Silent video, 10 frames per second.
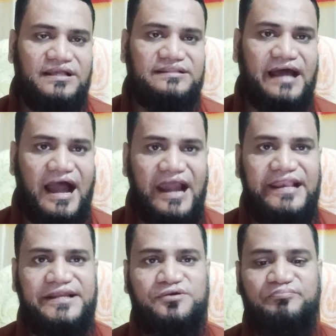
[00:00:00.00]
the
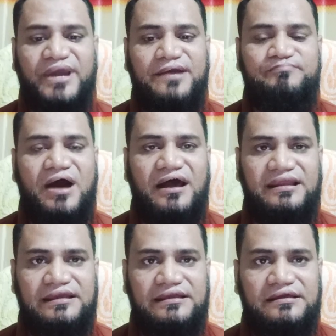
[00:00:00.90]
highly to make
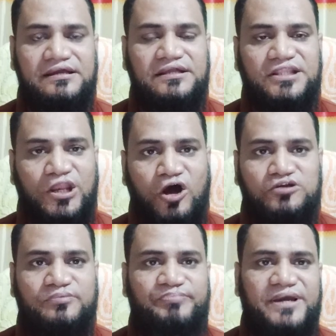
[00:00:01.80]
money, the
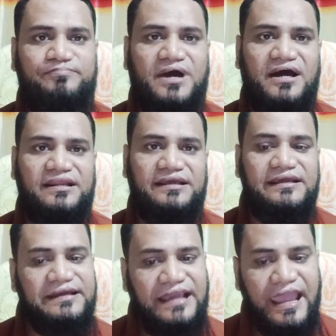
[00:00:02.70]
lot of make money,
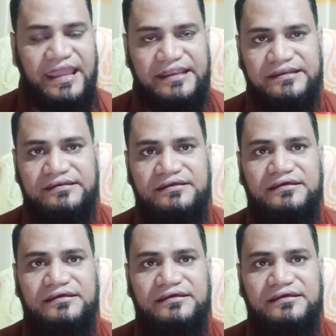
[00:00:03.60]
gain,